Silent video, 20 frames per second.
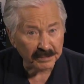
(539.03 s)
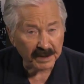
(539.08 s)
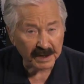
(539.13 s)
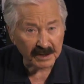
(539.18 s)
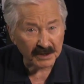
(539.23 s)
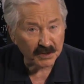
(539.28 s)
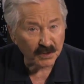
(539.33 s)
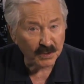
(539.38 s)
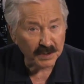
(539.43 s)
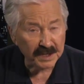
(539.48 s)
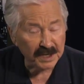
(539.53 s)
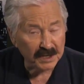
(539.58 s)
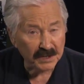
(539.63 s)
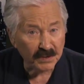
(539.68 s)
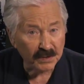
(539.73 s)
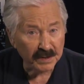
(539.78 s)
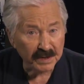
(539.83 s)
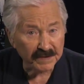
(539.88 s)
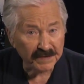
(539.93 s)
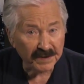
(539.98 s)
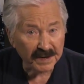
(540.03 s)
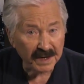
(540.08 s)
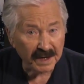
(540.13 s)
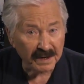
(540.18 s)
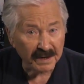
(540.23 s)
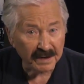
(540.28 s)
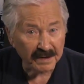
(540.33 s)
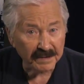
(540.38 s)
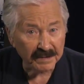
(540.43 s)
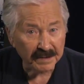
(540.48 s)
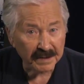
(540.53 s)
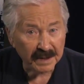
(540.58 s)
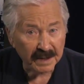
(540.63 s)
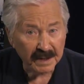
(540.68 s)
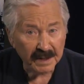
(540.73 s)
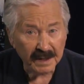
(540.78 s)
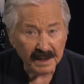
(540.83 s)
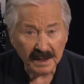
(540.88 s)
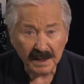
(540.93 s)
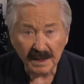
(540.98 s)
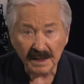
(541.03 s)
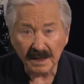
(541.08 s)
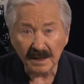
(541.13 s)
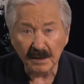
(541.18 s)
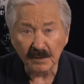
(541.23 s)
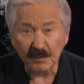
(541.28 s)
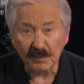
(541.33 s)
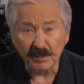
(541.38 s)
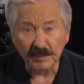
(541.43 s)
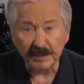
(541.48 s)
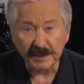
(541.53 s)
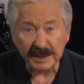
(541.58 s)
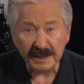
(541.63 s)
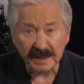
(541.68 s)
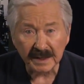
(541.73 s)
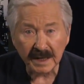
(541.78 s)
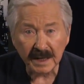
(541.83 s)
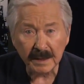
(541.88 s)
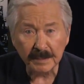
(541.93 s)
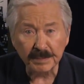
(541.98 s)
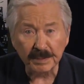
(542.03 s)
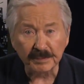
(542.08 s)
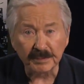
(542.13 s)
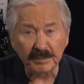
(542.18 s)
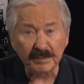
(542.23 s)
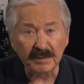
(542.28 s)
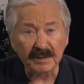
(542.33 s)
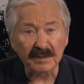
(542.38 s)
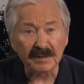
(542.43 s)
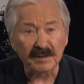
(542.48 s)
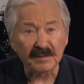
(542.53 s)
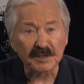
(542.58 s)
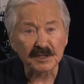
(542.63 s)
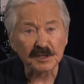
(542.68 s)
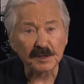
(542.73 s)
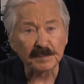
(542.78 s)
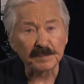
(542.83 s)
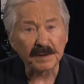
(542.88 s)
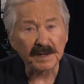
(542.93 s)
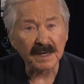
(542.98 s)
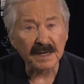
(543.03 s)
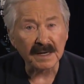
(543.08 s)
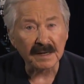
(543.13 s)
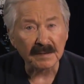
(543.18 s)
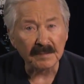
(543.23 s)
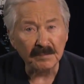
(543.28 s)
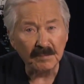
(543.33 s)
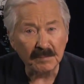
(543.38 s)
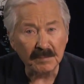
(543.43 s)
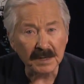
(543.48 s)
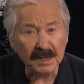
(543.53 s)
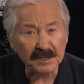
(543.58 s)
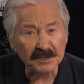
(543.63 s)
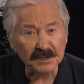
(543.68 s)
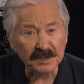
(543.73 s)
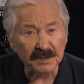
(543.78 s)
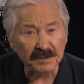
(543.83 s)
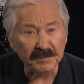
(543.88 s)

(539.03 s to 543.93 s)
by 2025. It will be capable of supplying much